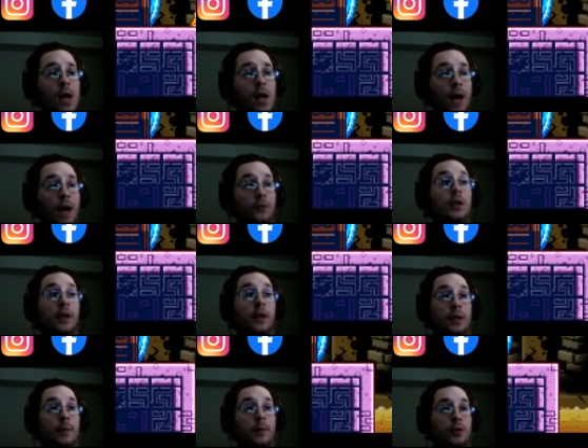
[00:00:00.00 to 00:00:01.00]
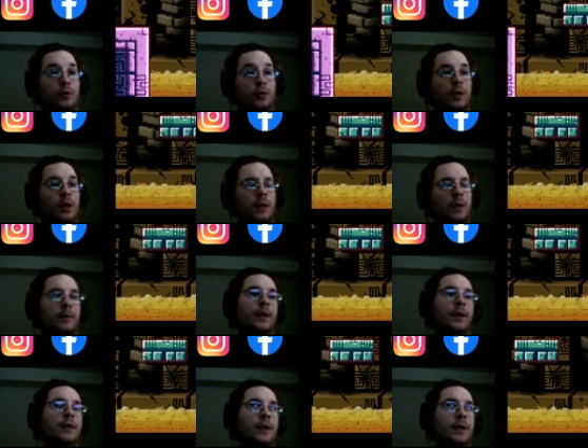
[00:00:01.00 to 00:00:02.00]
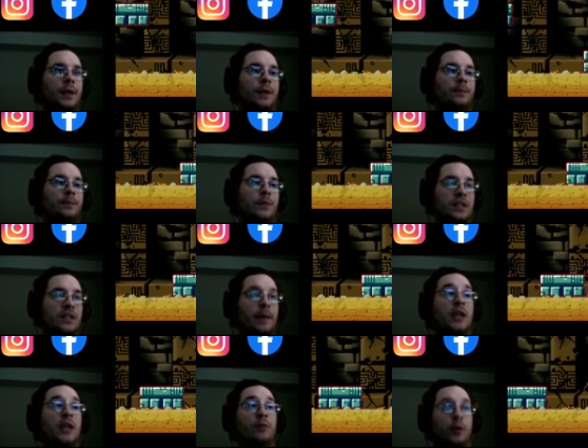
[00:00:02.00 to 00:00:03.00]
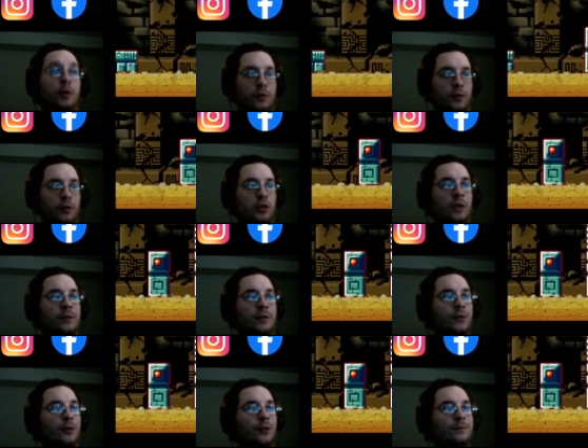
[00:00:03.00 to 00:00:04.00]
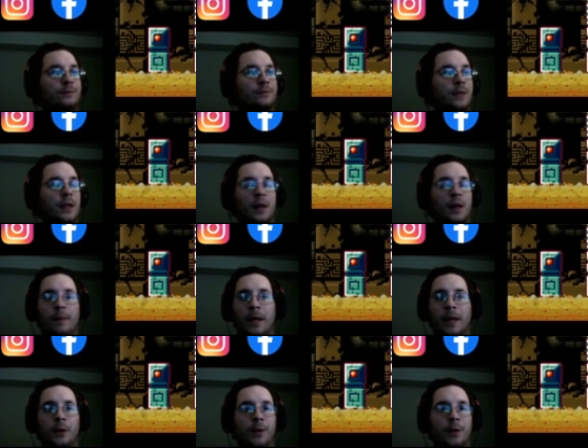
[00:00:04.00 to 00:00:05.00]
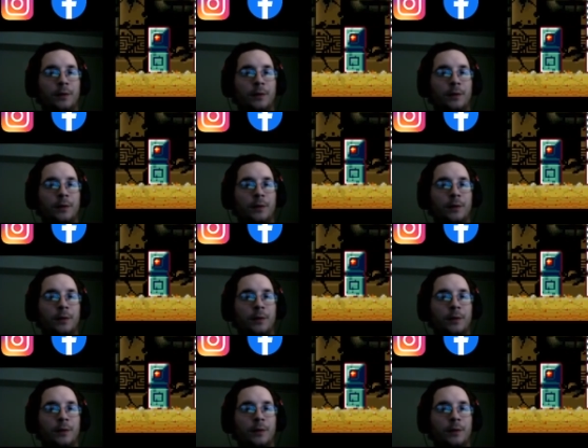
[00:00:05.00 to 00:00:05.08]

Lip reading: I really like the Metroid, the Smash Brothers version of it too, and Melee.